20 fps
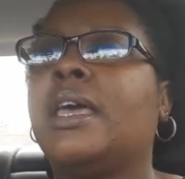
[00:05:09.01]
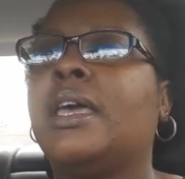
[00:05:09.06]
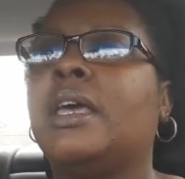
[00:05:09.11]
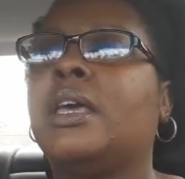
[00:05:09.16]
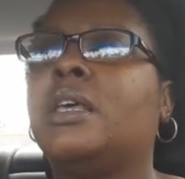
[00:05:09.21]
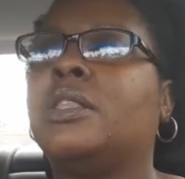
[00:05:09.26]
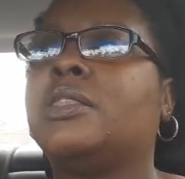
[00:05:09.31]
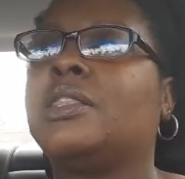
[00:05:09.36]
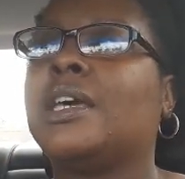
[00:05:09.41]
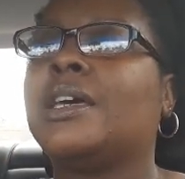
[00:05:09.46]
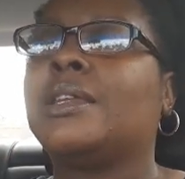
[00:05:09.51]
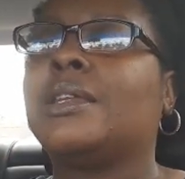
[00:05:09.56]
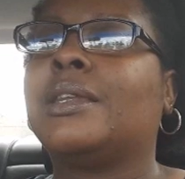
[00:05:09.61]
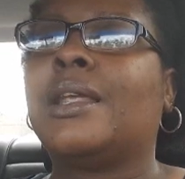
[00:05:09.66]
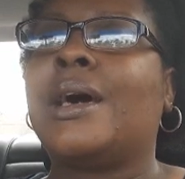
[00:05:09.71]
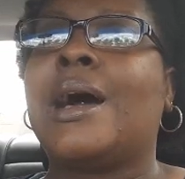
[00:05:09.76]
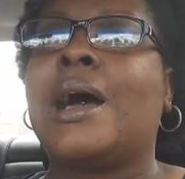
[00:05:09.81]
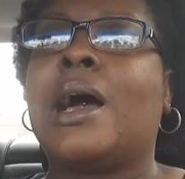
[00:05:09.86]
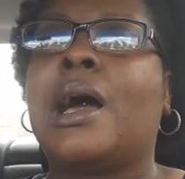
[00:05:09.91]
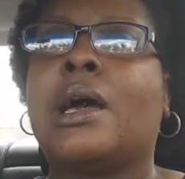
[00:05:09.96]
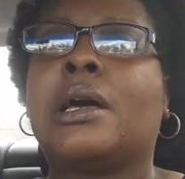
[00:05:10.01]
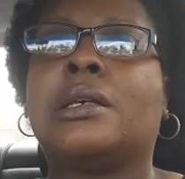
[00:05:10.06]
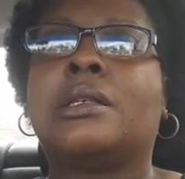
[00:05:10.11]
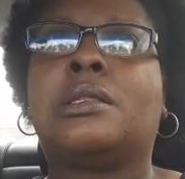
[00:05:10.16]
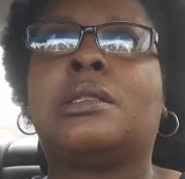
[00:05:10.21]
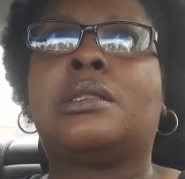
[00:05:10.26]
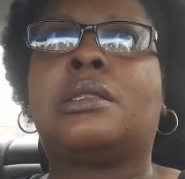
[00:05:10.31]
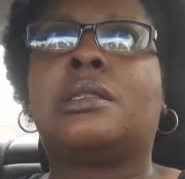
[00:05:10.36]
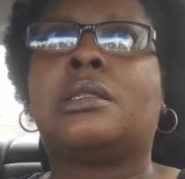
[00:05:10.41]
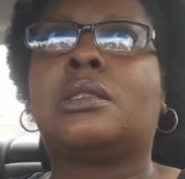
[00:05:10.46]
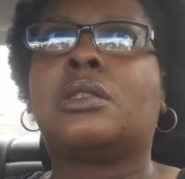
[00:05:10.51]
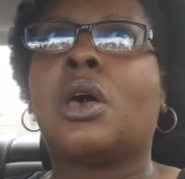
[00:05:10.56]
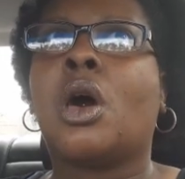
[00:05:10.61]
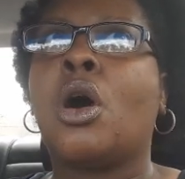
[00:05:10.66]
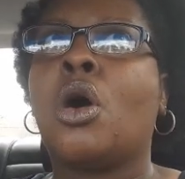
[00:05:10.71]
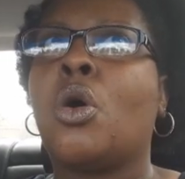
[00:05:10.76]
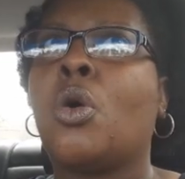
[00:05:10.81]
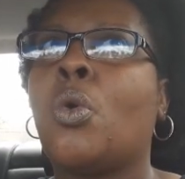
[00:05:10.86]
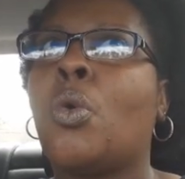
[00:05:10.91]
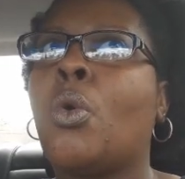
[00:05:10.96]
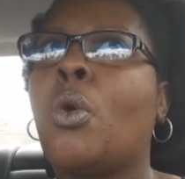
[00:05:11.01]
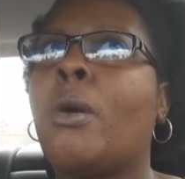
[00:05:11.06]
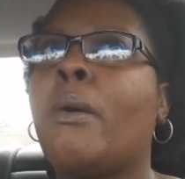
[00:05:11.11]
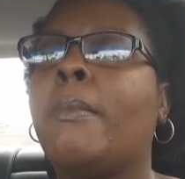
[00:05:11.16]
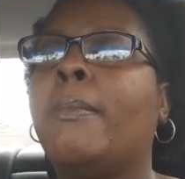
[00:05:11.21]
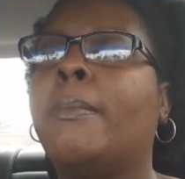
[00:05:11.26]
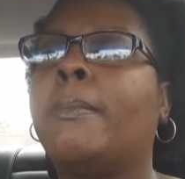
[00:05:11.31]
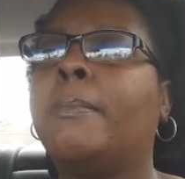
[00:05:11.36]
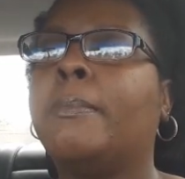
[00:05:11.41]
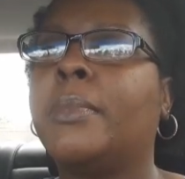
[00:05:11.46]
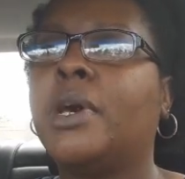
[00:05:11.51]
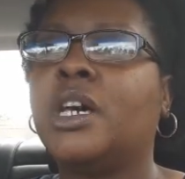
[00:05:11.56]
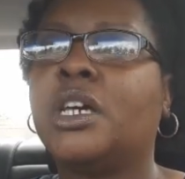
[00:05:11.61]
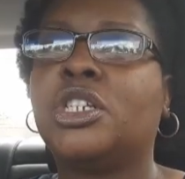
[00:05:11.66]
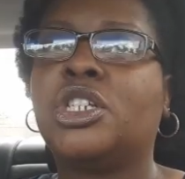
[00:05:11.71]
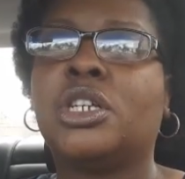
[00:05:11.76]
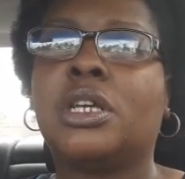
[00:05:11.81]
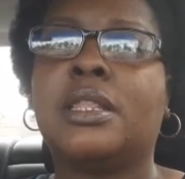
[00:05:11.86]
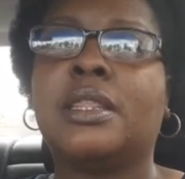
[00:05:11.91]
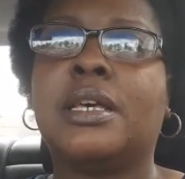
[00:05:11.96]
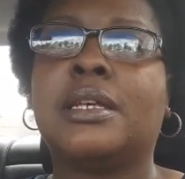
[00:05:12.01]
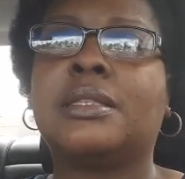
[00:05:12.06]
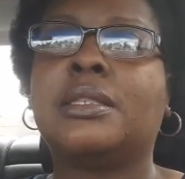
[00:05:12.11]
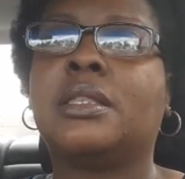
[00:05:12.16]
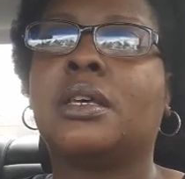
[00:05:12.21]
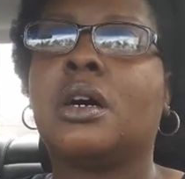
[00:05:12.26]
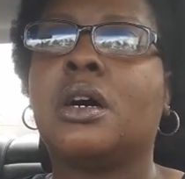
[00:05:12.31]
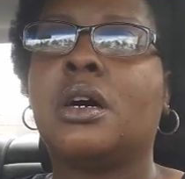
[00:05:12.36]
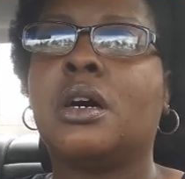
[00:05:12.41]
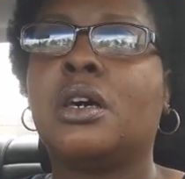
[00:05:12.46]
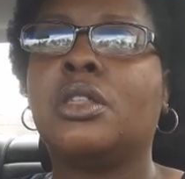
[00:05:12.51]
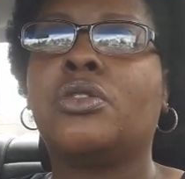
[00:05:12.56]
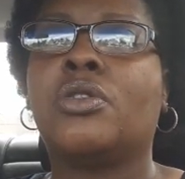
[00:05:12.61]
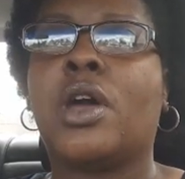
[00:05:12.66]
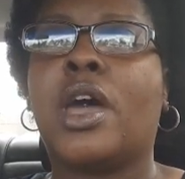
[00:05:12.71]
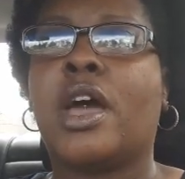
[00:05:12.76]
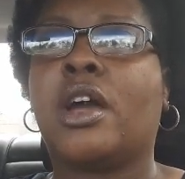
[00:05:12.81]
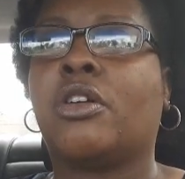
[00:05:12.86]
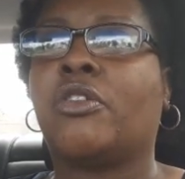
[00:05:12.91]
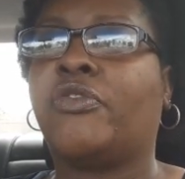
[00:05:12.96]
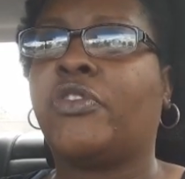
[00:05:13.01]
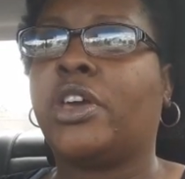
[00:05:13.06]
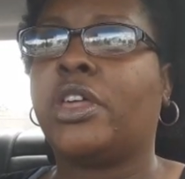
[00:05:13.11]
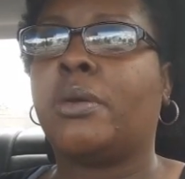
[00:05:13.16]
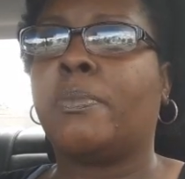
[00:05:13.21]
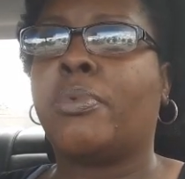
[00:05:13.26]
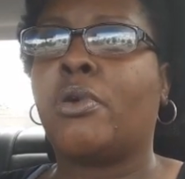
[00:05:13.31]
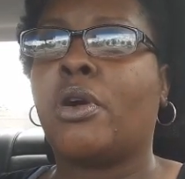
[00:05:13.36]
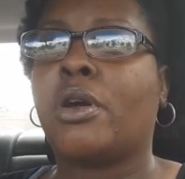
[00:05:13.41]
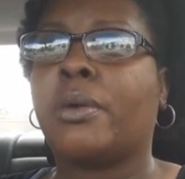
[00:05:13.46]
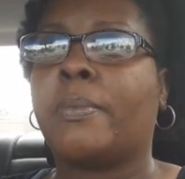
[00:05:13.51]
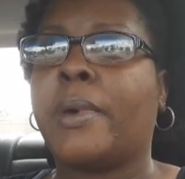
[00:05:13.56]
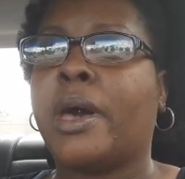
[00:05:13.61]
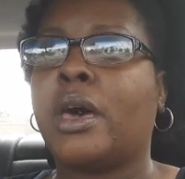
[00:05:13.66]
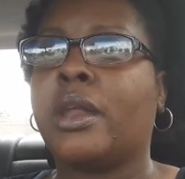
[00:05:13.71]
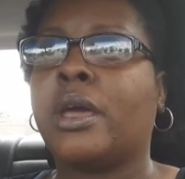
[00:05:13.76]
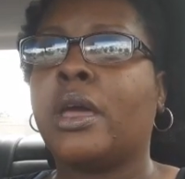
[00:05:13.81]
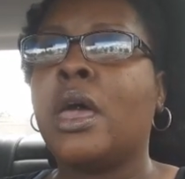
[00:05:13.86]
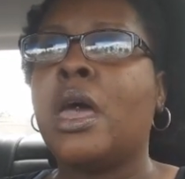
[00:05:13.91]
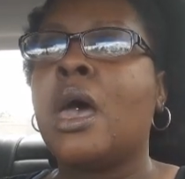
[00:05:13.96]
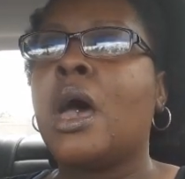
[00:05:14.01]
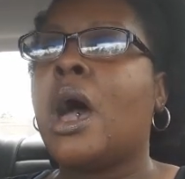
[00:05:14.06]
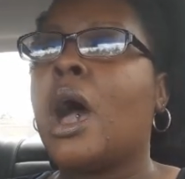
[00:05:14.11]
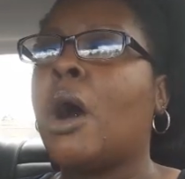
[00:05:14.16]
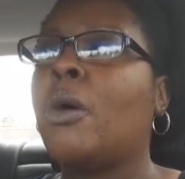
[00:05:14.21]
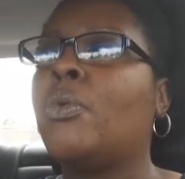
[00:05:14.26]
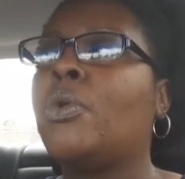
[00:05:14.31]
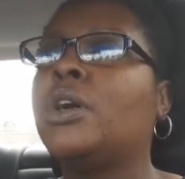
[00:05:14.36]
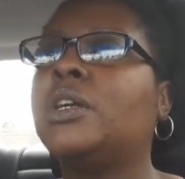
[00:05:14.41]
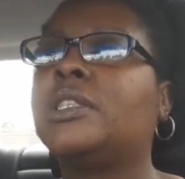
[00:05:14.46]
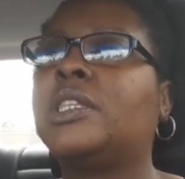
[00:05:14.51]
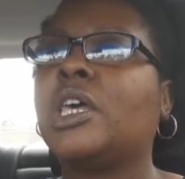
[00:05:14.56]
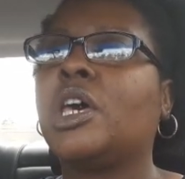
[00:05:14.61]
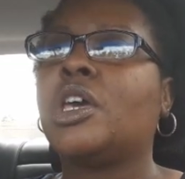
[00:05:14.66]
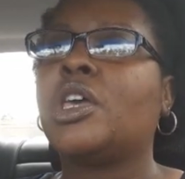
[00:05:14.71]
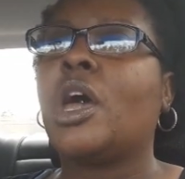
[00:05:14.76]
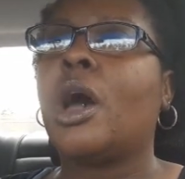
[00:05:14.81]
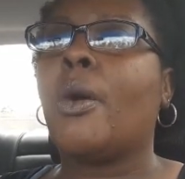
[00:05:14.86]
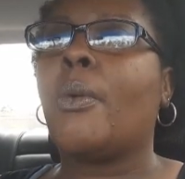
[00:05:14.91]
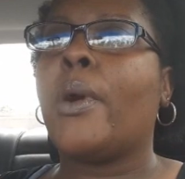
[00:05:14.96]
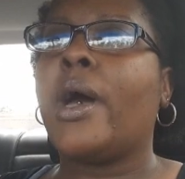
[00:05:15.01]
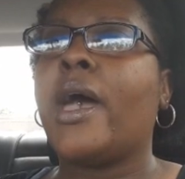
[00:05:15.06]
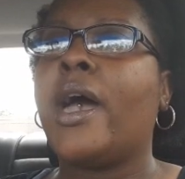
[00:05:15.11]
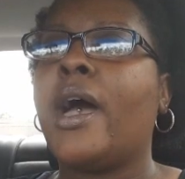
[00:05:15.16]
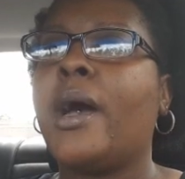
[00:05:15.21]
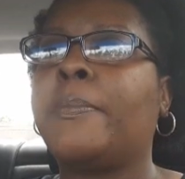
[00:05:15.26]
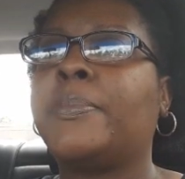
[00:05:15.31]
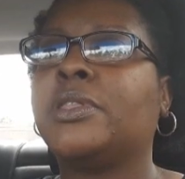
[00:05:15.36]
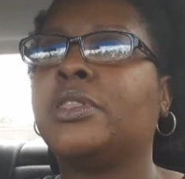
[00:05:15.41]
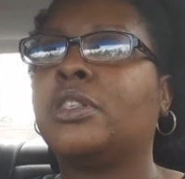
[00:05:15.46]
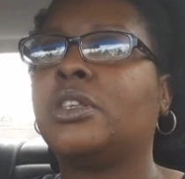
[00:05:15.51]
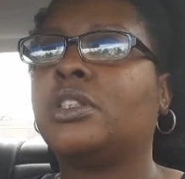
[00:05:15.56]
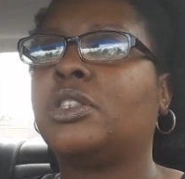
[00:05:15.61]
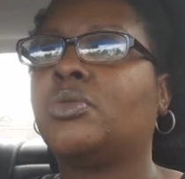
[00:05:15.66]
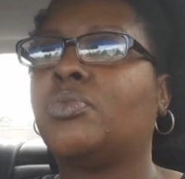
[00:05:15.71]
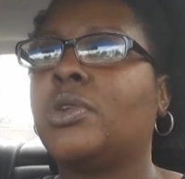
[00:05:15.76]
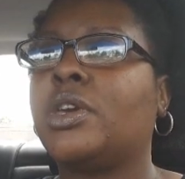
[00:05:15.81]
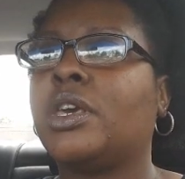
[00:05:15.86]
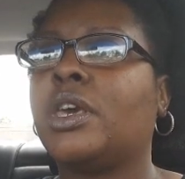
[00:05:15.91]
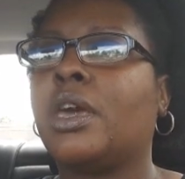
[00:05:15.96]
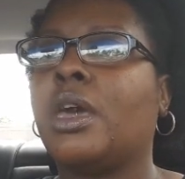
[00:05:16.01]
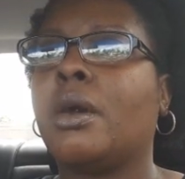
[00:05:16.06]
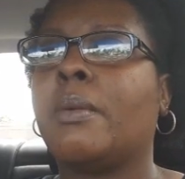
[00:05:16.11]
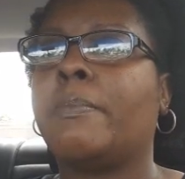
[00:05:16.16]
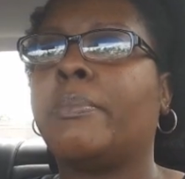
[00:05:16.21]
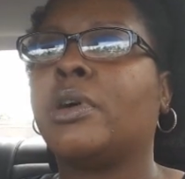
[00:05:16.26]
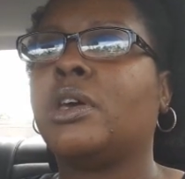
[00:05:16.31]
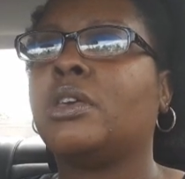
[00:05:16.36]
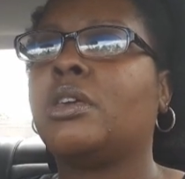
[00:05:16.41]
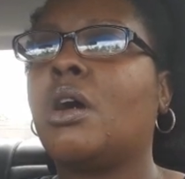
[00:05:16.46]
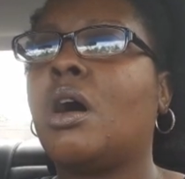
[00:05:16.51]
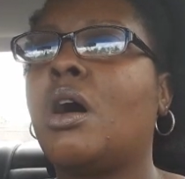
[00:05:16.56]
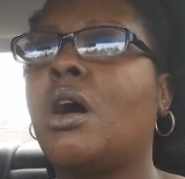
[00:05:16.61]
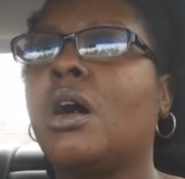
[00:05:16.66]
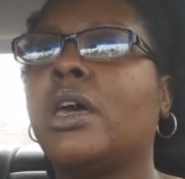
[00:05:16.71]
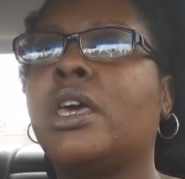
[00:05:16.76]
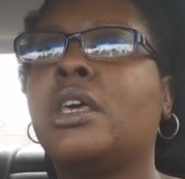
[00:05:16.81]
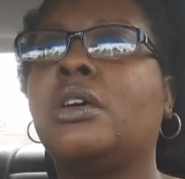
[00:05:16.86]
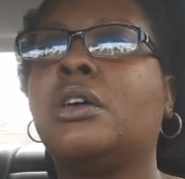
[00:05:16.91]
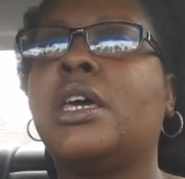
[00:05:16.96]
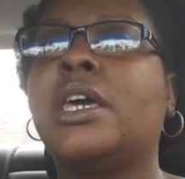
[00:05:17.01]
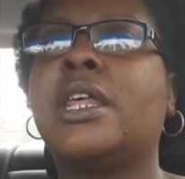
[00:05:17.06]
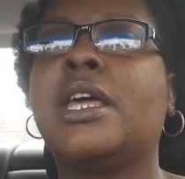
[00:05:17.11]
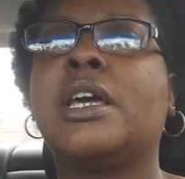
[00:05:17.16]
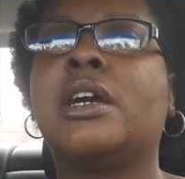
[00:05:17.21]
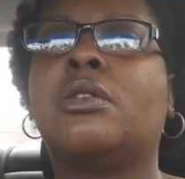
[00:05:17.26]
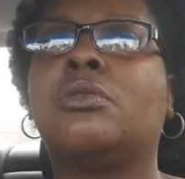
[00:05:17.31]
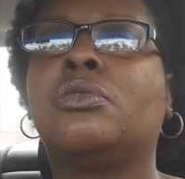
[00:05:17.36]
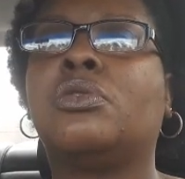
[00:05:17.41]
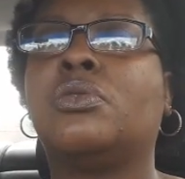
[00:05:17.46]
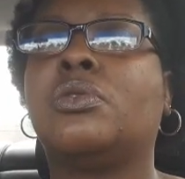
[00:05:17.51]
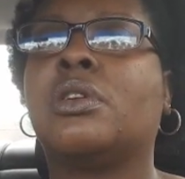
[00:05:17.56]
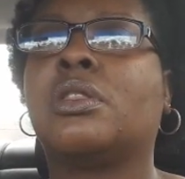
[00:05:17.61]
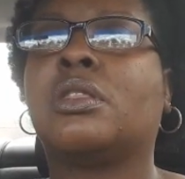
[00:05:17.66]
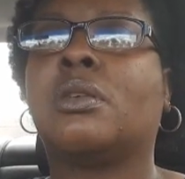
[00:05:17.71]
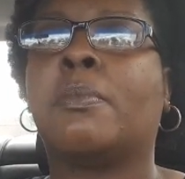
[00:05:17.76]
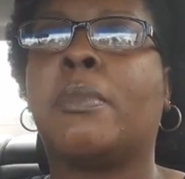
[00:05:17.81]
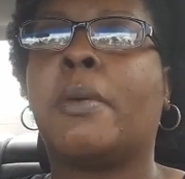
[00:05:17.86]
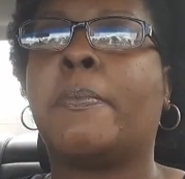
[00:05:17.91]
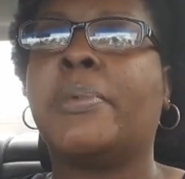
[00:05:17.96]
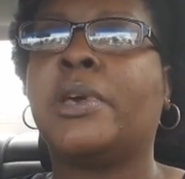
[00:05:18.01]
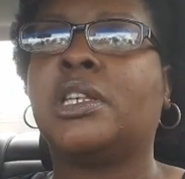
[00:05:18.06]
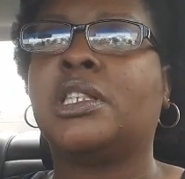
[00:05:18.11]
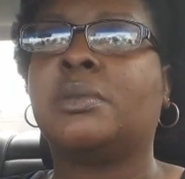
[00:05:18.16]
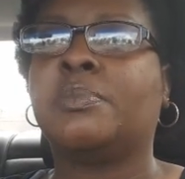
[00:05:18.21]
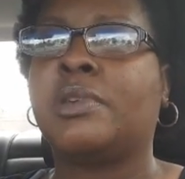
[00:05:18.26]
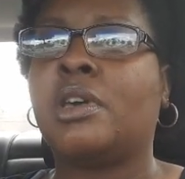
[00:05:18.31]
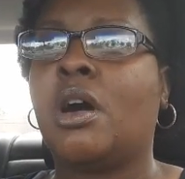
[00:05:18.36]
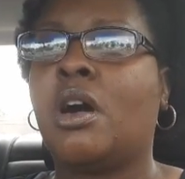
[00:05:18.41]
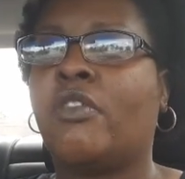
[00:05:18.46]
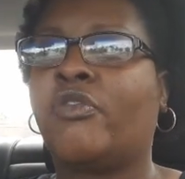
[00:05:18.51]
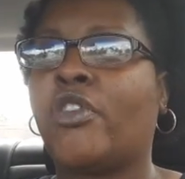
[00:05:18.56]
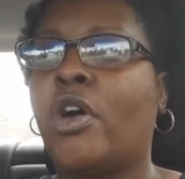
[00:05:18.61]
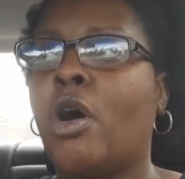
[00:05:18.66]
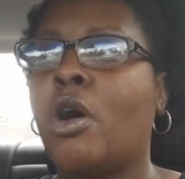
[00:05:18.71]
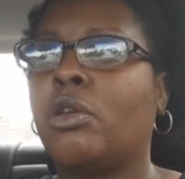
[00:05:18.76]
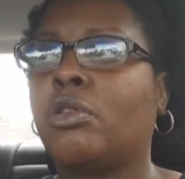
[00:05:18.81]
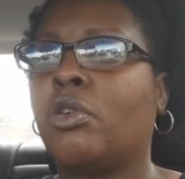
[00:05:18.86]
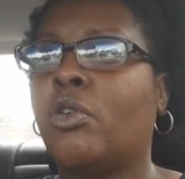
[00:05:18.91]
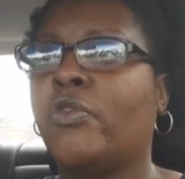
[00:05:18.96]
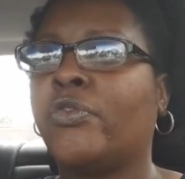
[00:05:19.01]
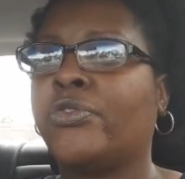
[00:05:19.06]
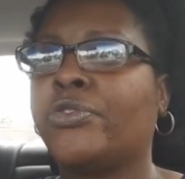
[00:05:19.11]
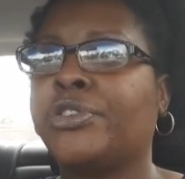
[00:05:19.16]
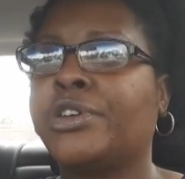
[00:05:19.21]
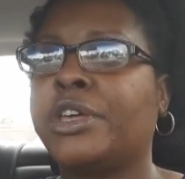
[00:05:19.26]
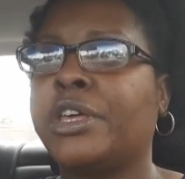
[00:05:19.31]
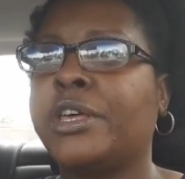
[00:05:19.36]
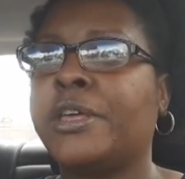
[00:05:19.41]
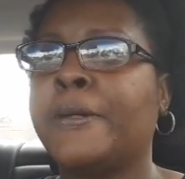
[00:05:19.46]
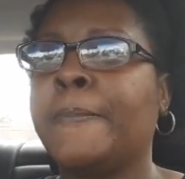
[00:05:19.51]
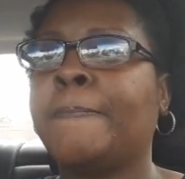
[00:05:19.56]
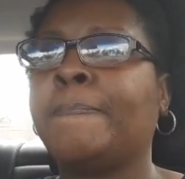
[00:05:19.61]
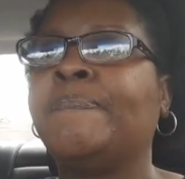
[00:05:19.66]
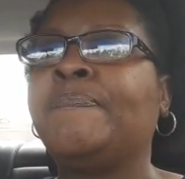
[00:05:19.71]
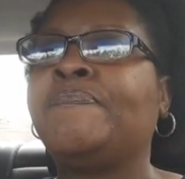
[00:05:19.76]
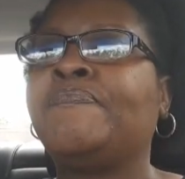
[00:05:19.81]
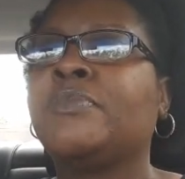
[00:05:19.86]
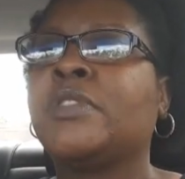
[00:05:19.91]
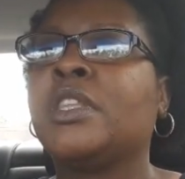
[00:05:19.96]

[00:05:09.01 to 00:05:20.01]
And they lie so much. And that's the other aggravating part about it. I would tell y'all what happened this weekend, but y'all, it, it ain't gonna do nothing but piss me off all over again.